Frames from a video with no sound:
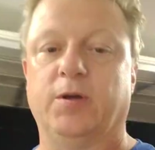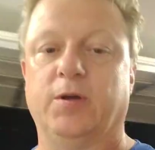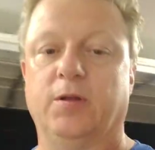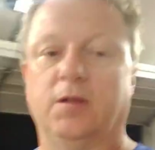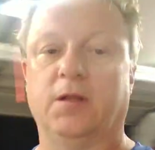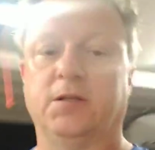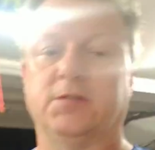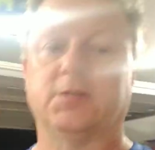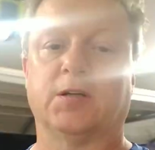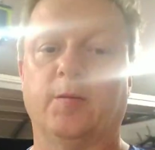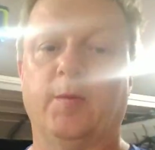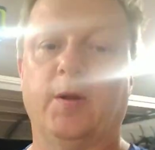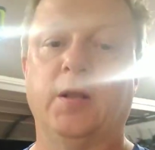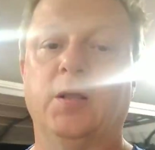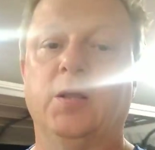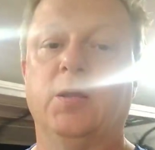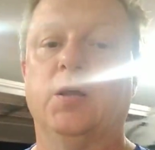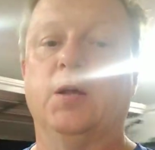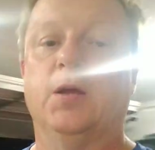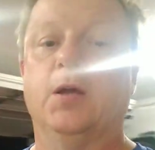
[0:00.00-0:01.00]
my other lights. Come on.
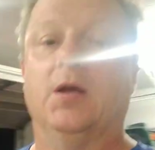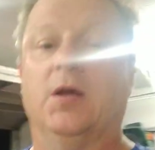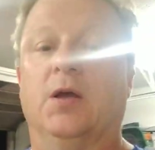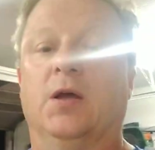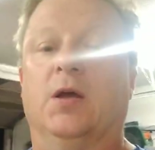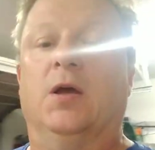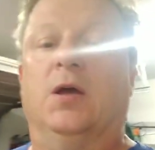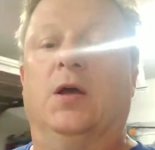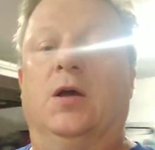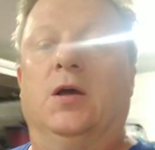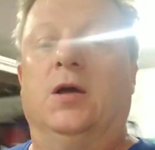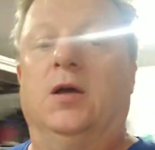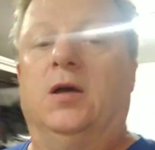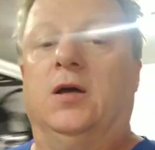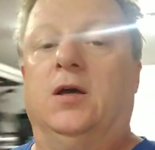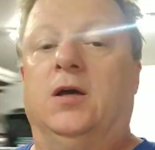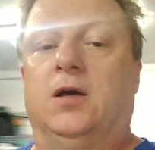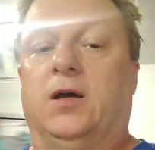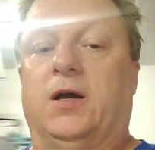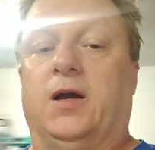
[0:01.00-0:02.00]

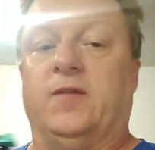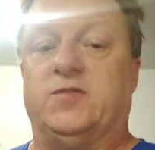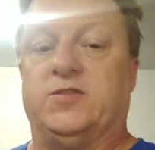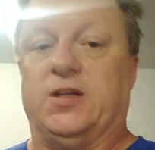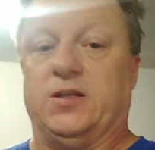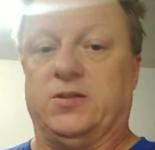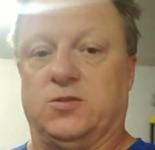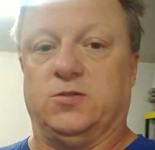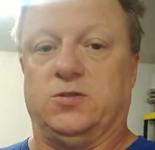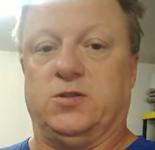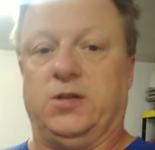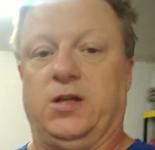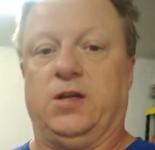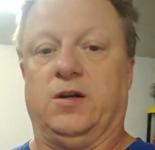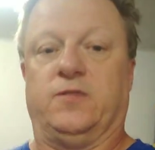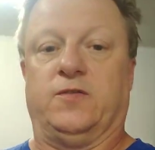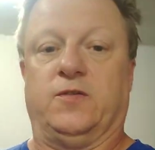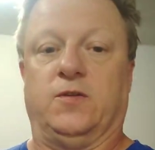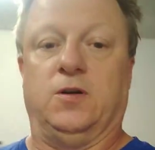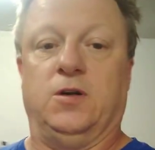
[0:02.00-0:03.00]
I have sensors in
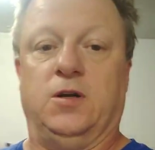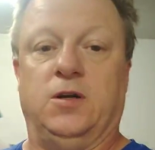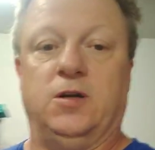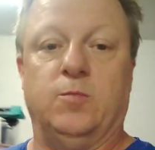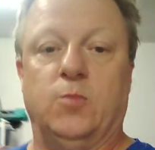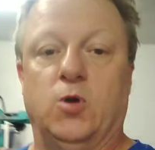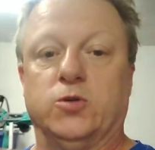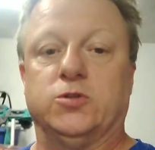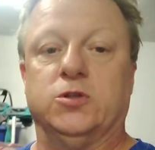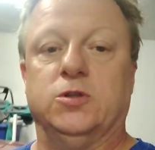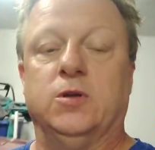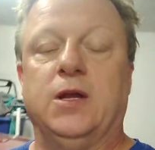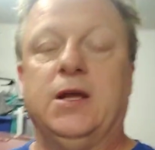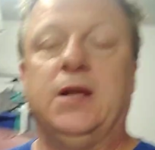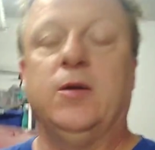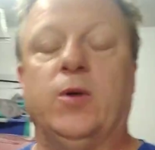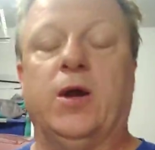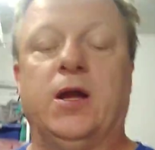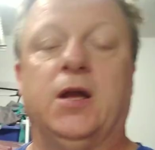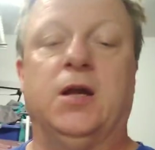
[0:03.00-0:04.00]
here for motion.
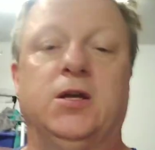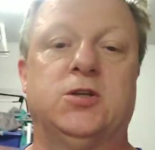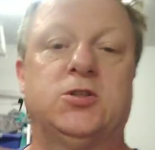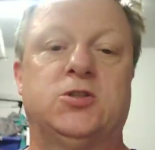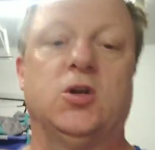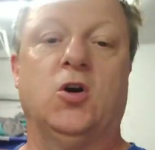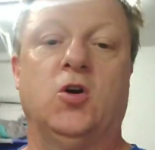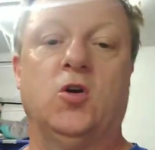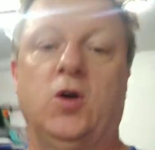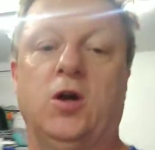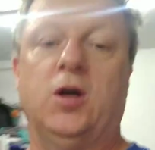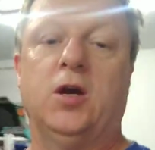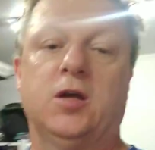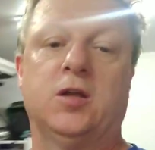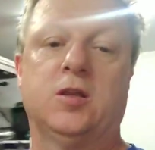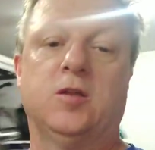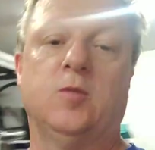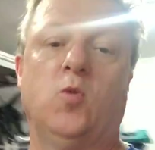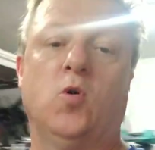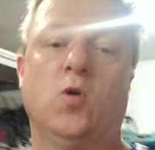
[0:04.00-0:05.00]
Anyway, so
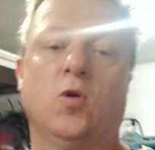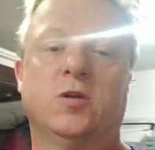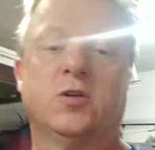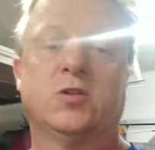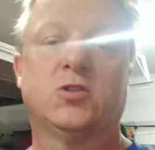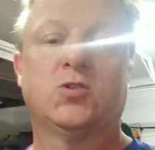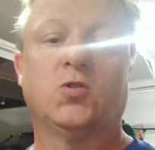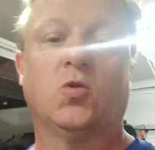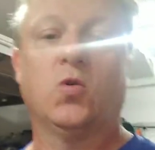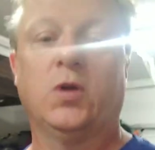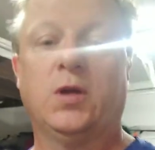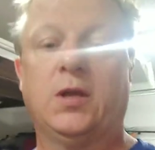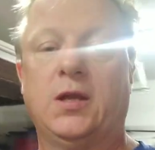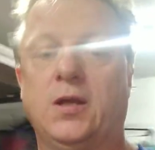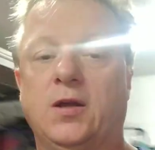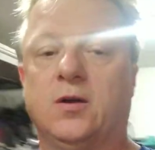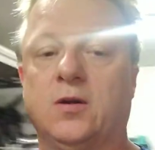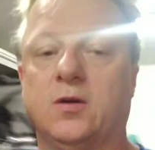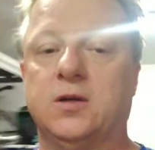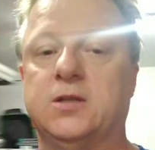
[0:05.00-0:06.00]
the moral of the story
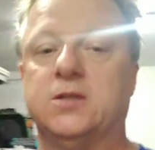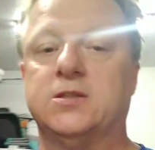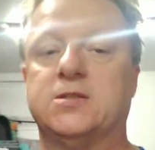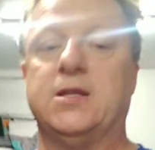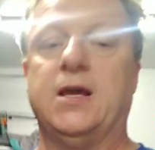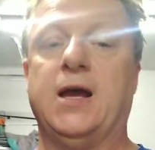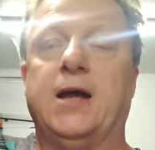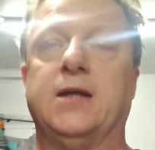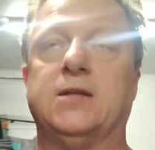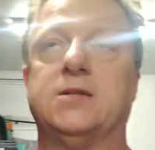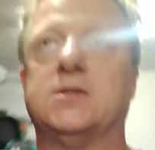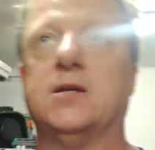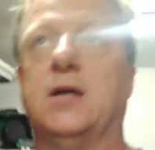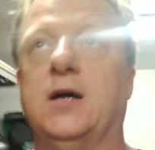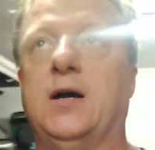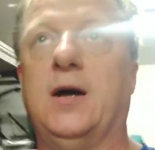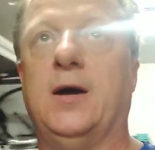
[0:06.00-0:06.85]
here is that